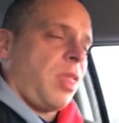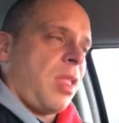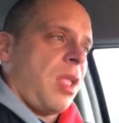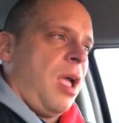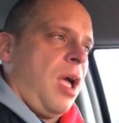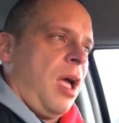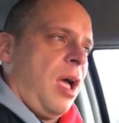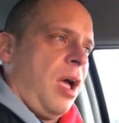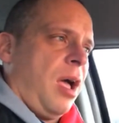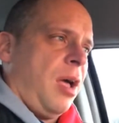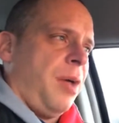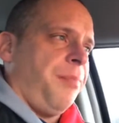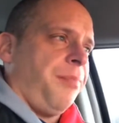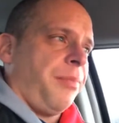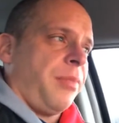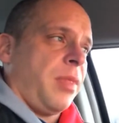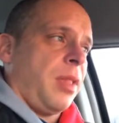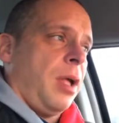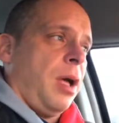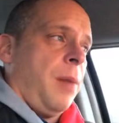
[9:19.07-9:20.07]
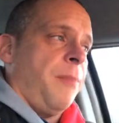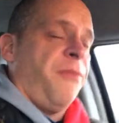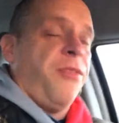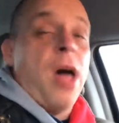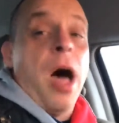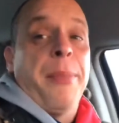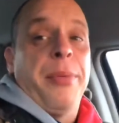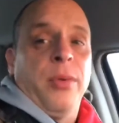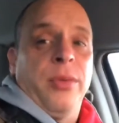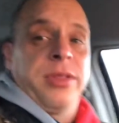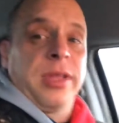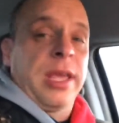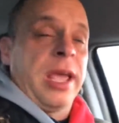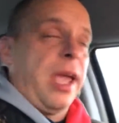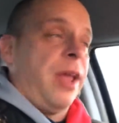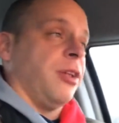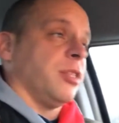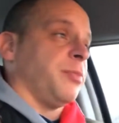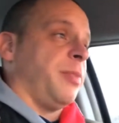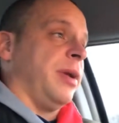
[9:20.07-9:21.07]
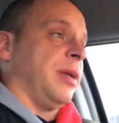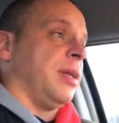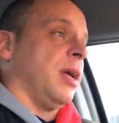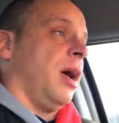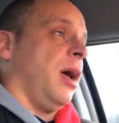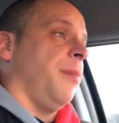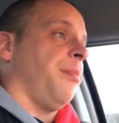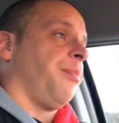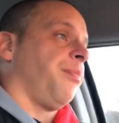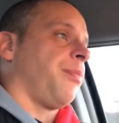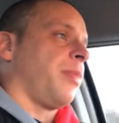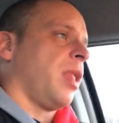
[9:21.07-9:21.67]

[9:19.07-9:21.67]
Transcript: I'm flopping with the candles big time.